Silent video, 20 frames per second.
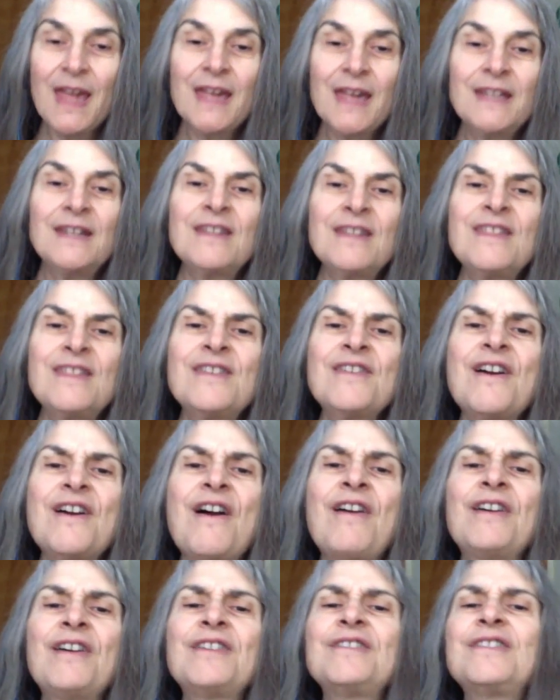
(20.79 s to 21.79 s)
There
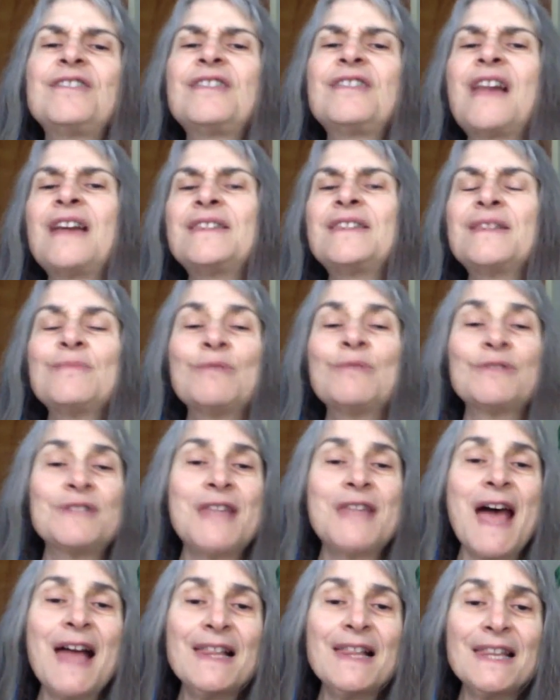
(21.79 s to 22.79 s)
are lots of
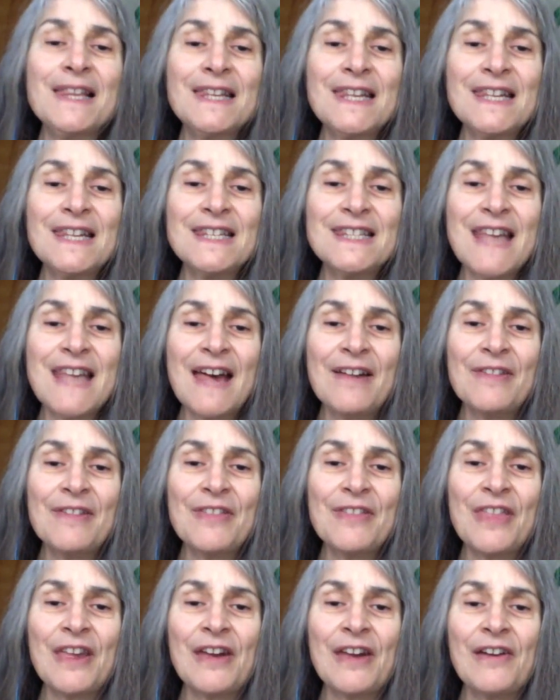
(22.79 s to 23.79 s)
modalities
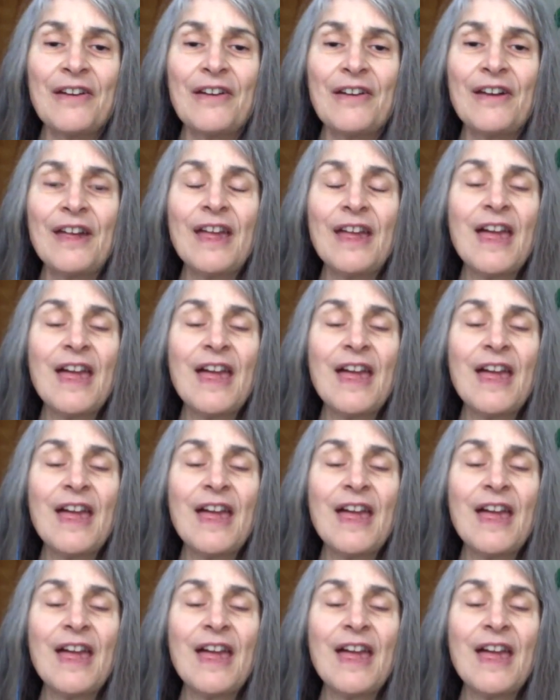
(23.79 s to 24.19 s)
out there.